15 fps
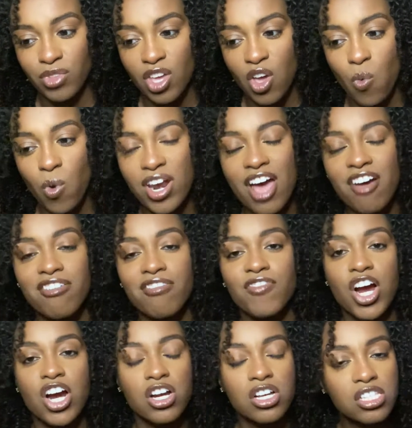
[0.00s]
when I
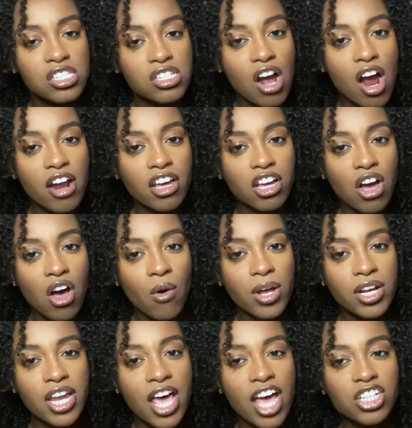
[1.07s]
first started going
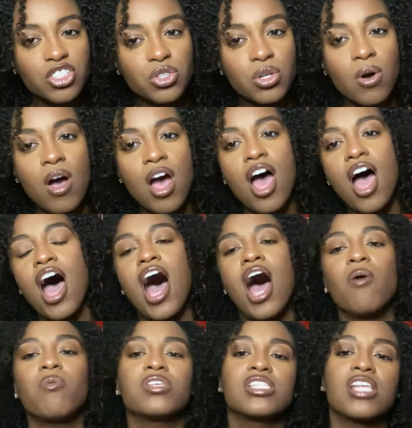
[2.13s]
natural, I
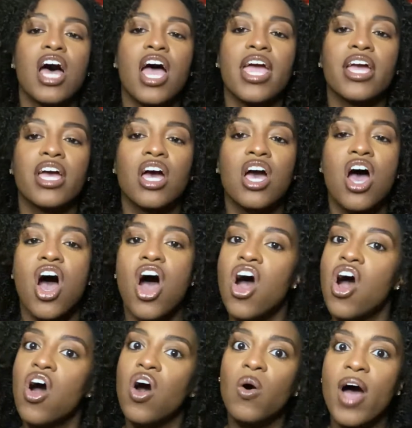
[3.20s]
was like,
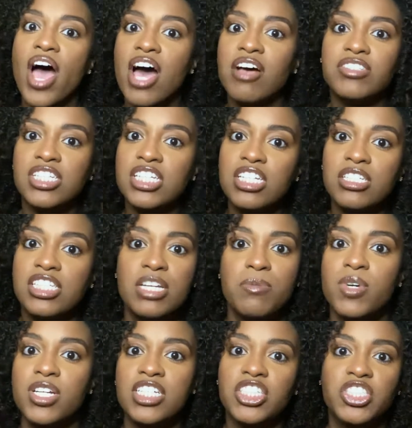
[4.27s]
oh, I have to keep deep
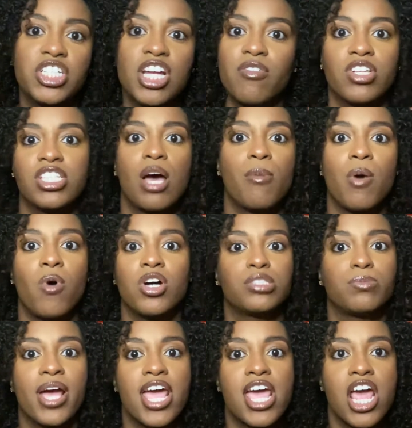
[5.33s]
condition every time I wash
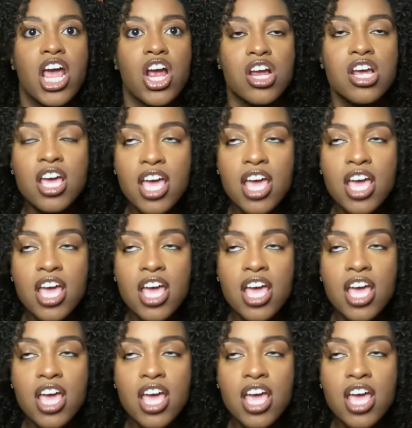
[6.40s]
my hair.